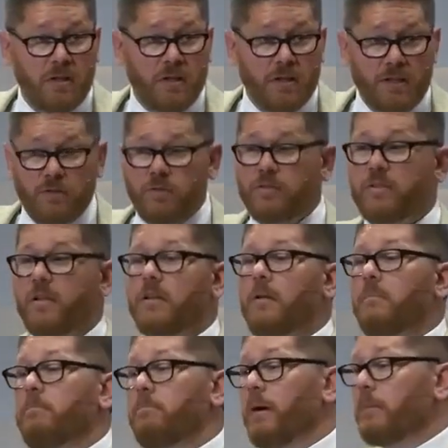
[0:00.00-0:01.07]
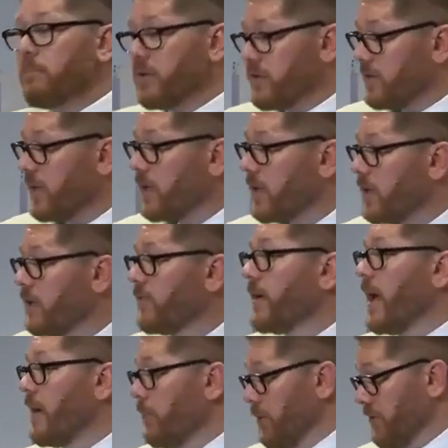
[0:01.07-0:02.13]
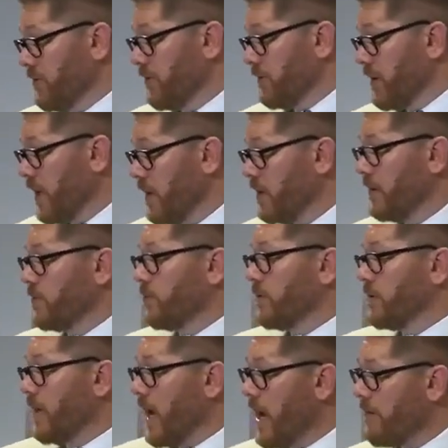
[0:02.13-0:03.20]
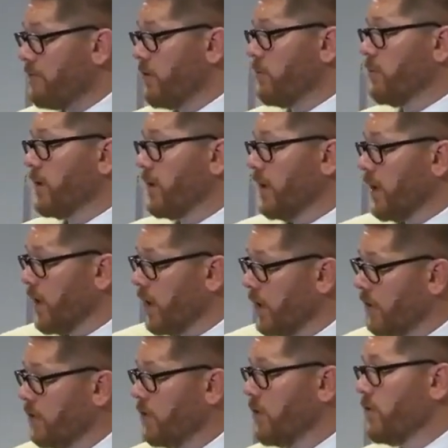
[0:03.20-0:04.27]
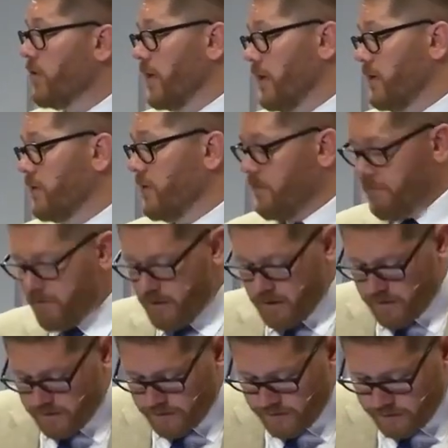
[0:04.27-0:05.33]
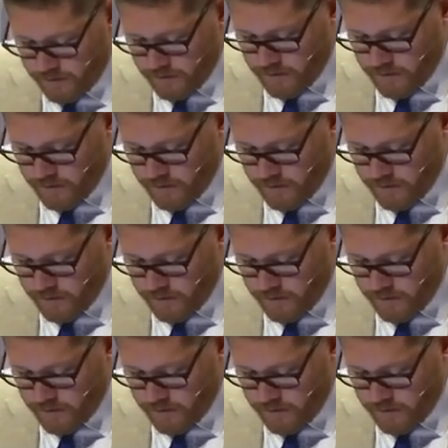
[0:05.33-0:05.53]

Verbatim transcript: this was on the bumper sticker of camels, okay? This was everyone knew this verse.